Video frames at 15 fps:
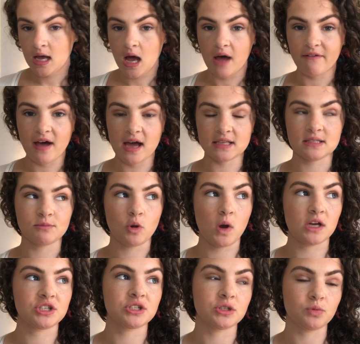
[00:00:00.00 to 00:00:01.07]
I've had some
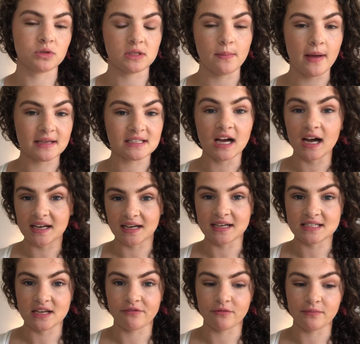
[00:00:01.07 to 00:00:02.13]
questions, what's the best
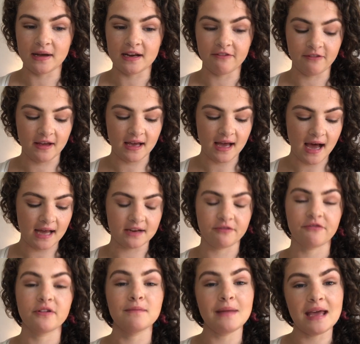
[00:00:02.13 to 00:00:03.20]
highlighter from Benefit? And
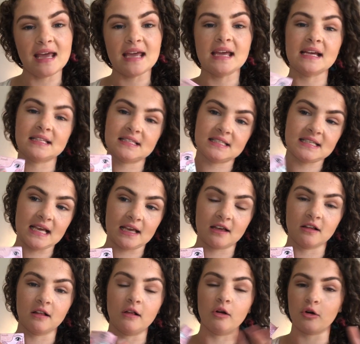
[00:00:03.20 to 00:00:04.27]
for me, it's
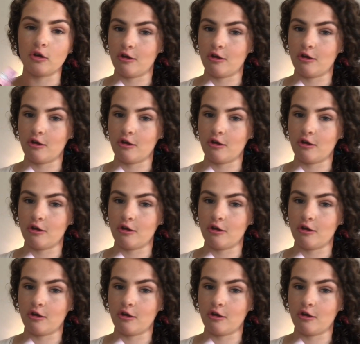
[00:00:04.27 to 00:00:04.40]
Tickle or